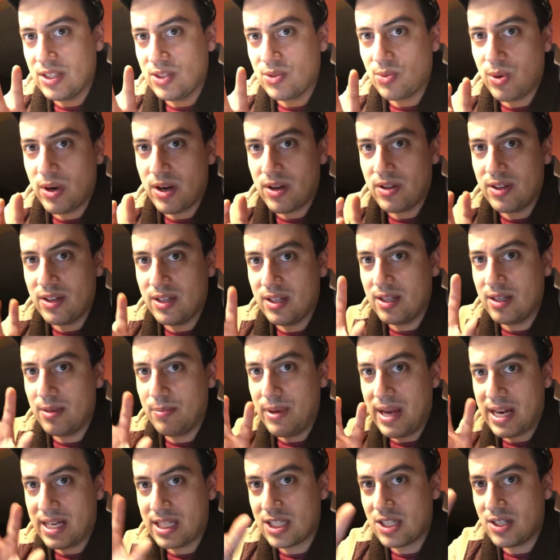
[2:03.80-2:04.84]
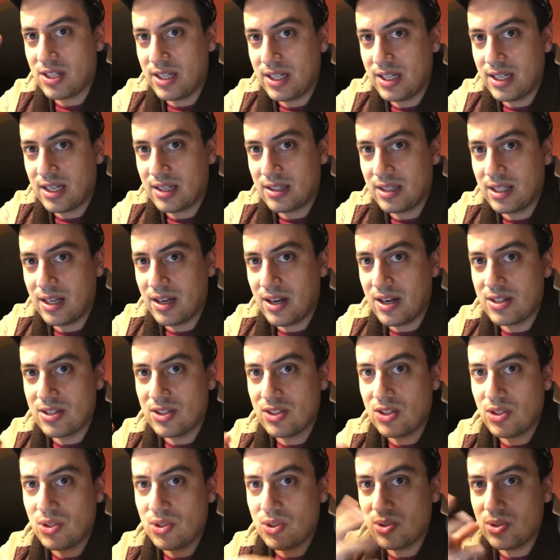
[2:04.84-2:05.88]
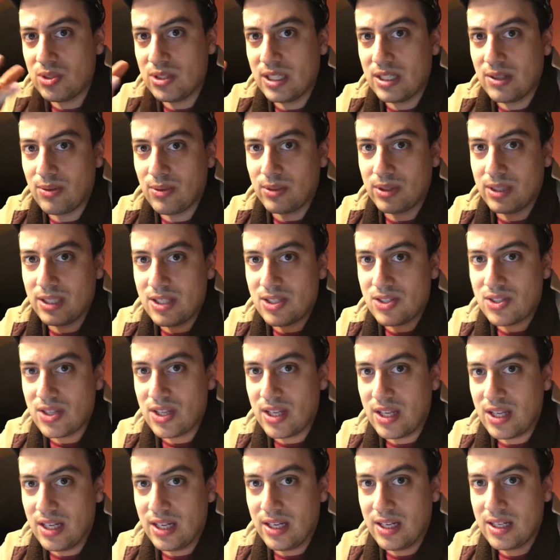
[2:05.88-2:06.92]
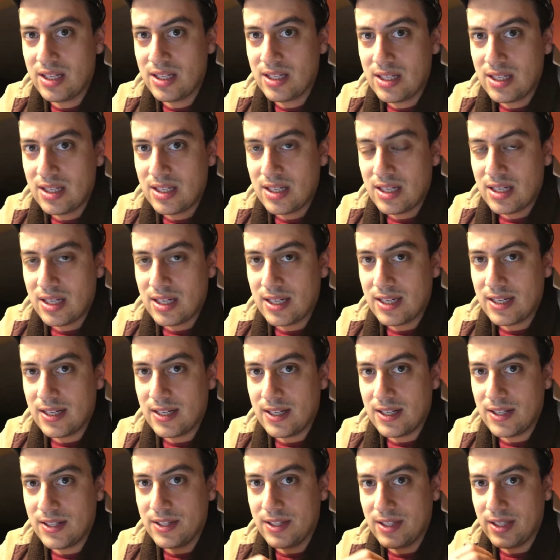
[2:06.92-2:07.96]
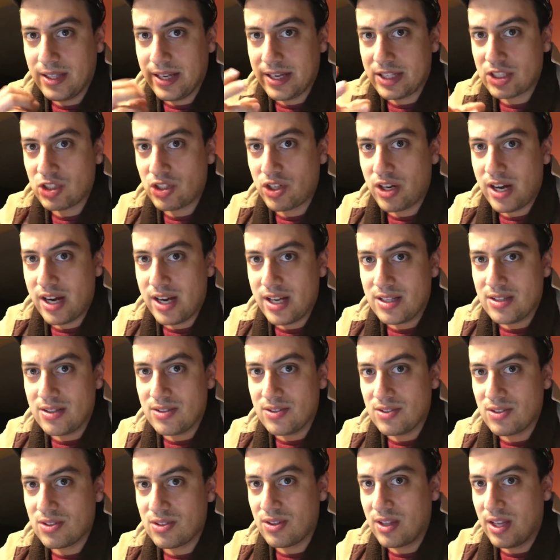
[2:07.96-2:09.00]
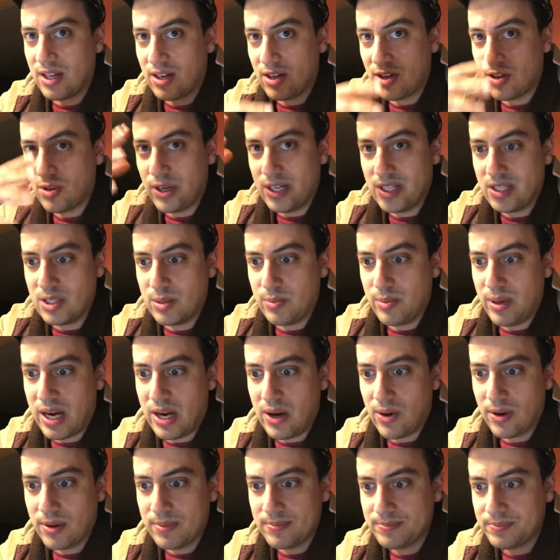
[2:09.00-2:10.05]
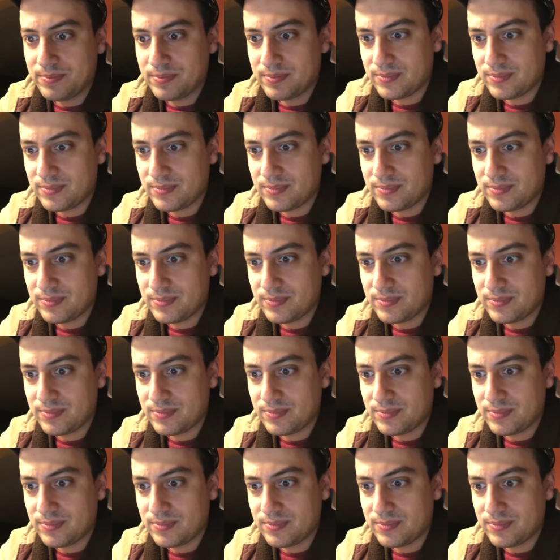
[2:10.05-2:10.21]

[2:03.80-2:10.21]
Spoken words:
is where the bacteria cling on to and then release the electrons that creates the power.